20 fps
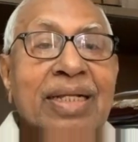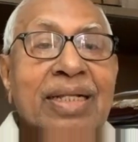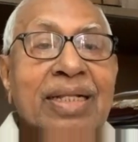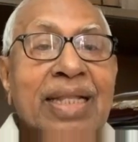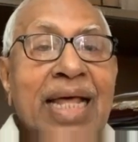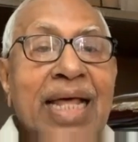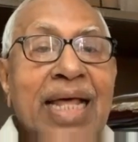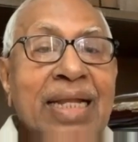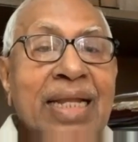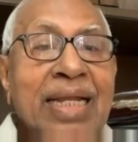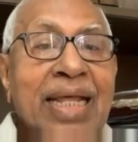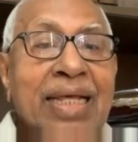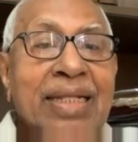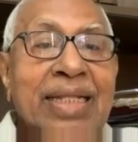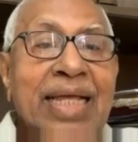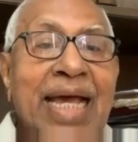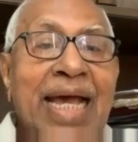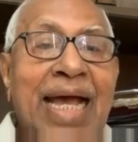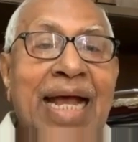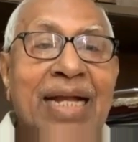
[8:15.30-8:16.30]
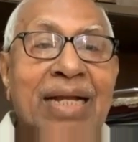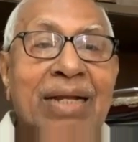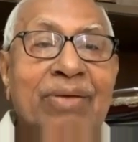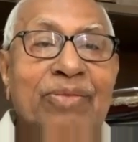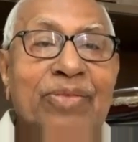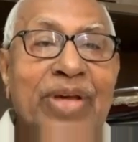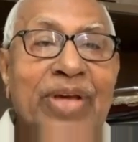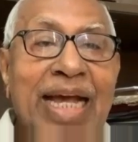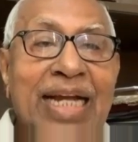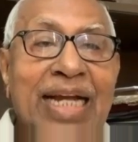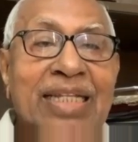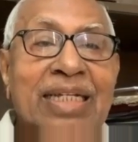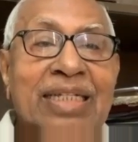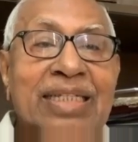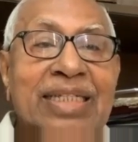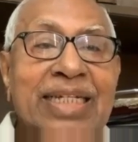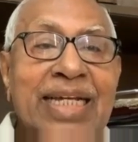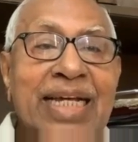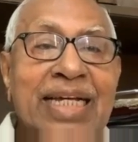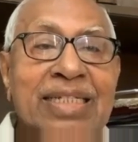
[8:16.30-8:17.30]
Then we had
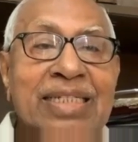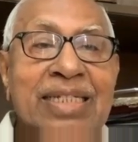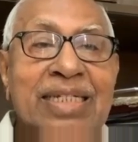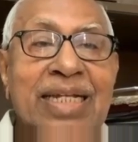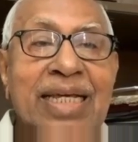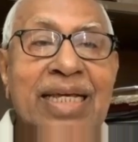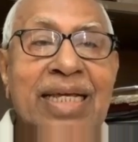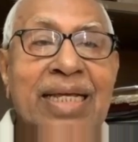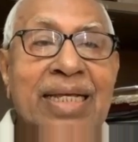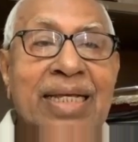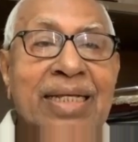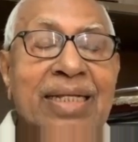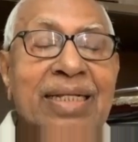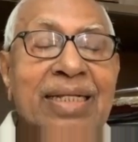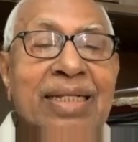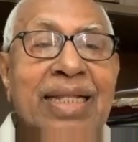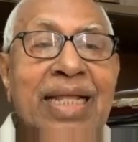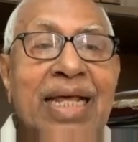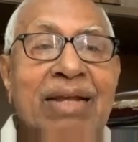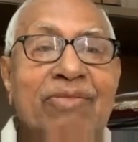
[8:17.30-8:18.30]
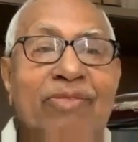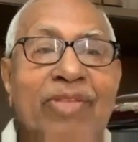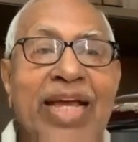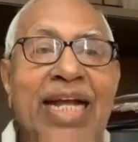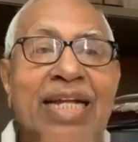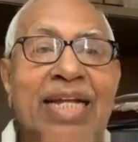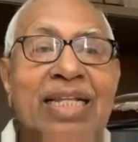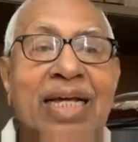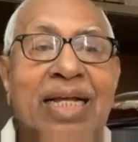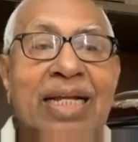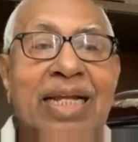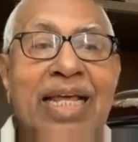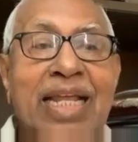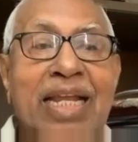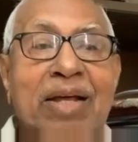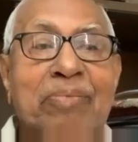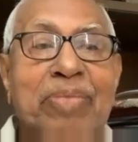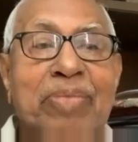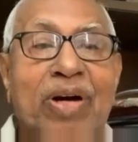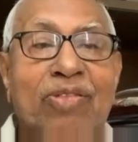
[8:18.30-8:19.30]
the GST, then we had the
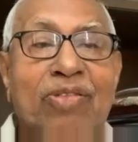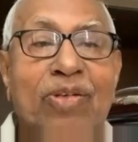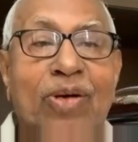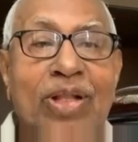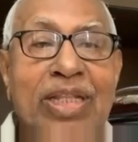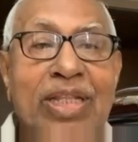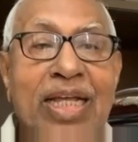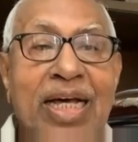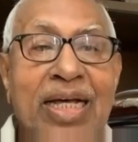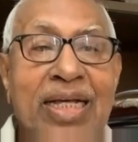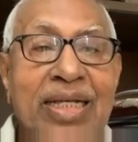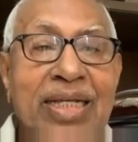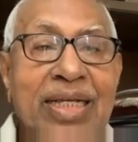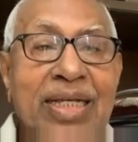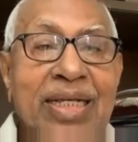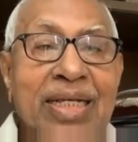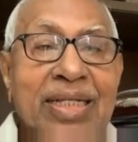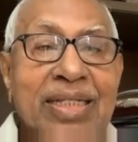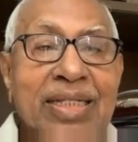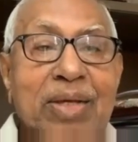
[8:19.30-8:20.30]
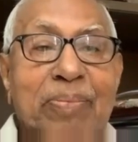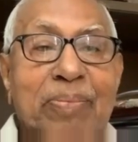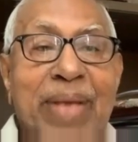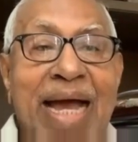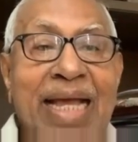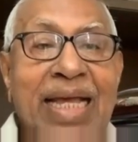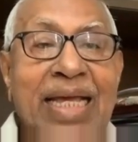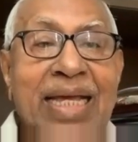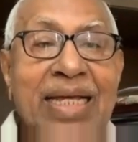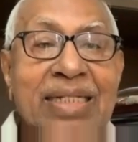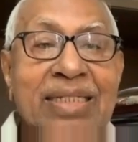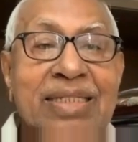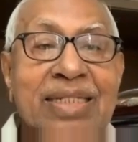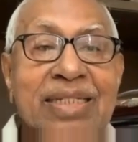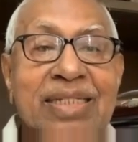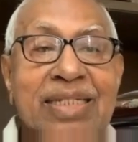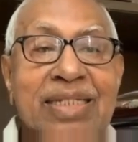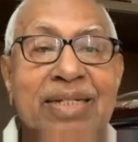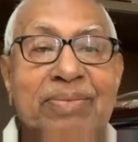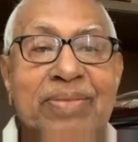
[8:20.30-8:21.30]
cleanup of all the banking
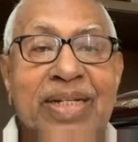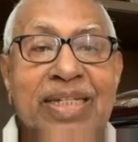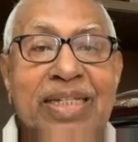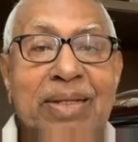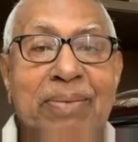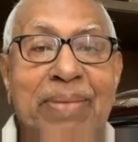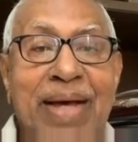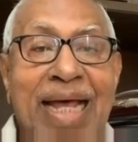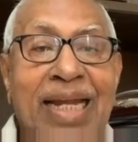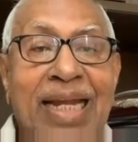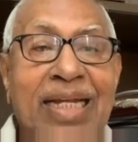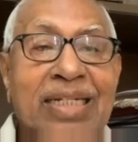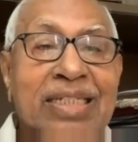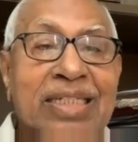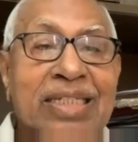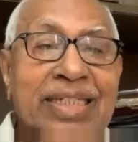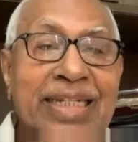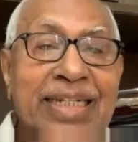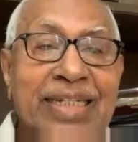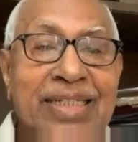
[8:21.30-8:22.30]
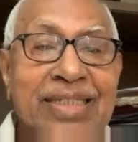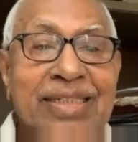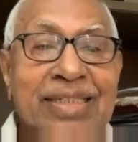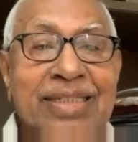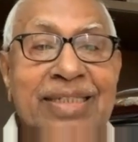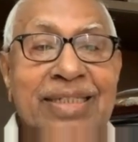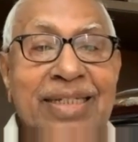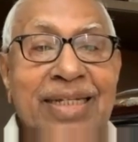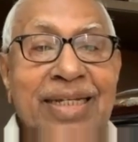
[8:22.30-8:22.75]
system and the balance sheets.